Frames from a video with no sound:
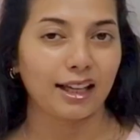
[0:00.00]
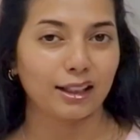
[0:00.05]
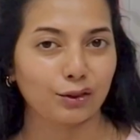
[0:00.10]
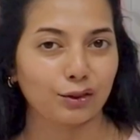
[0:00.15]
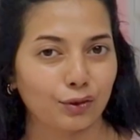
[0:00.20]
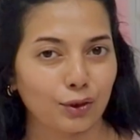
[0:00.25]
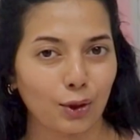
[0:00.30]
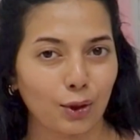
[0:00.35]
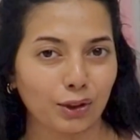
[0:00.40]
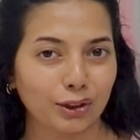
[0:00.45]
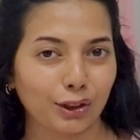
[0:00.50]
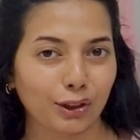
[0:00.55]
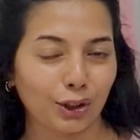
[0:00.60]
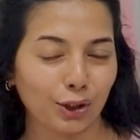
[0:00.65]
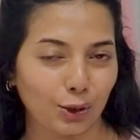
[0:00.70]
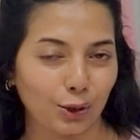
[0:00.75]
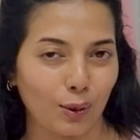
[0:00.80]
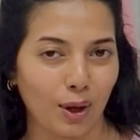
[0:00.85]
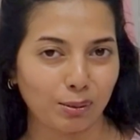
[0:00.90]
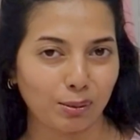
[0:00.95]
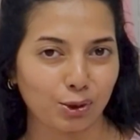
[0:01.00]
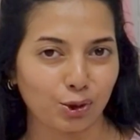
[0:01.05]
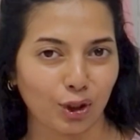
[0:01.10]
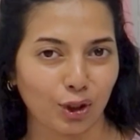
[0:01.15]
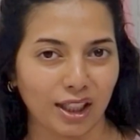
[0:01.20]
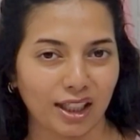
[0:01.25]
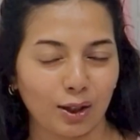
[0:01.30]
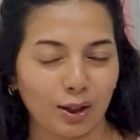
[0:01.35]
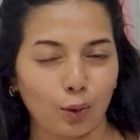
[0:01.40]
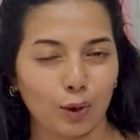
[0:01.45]
And of course a glow up
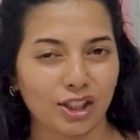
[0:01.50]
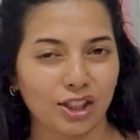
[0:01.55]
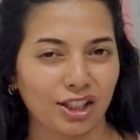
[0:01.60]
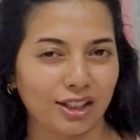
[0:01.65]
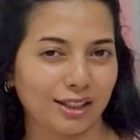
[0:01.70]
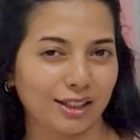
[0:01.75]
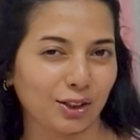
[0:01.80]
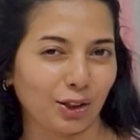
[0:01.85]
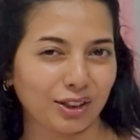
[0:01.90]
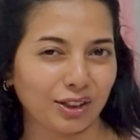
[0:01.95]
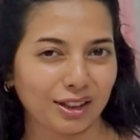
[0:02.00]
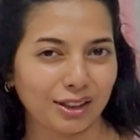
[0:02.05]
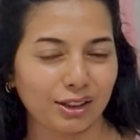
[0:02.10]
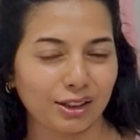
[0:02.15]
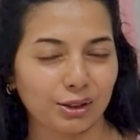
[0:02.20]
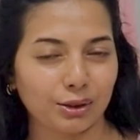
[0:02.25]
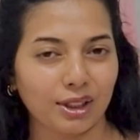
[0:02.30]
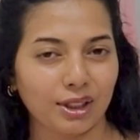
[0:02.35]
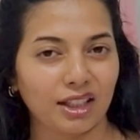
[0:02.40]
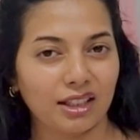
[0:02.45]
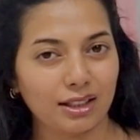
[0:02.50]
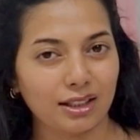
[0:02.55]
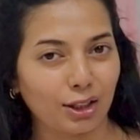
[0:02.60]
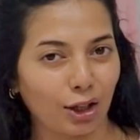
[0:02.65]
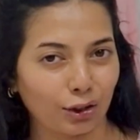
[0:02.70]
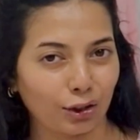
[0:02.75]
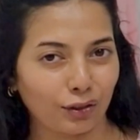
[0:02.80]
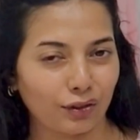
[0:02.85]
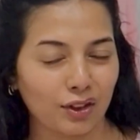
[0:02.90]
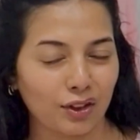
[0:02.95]
drink, which I did not include in the
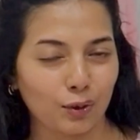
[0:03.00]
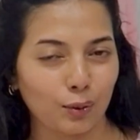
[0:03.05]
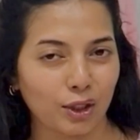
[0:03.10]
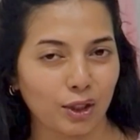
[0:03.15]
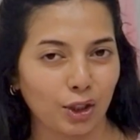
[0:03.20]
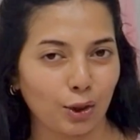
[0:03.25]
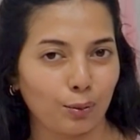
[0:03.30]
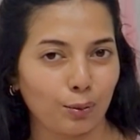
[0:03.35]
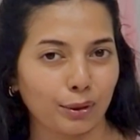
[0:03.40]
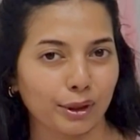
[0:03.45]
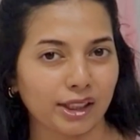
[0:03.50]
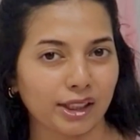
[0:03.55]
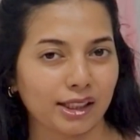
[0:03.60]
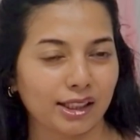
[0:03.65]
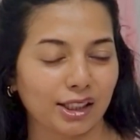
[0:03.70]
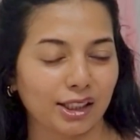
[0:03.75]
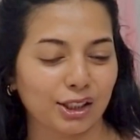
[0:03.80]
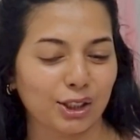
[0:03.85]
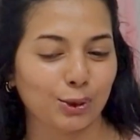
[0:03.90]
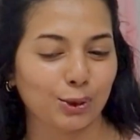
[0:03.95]
start of this video but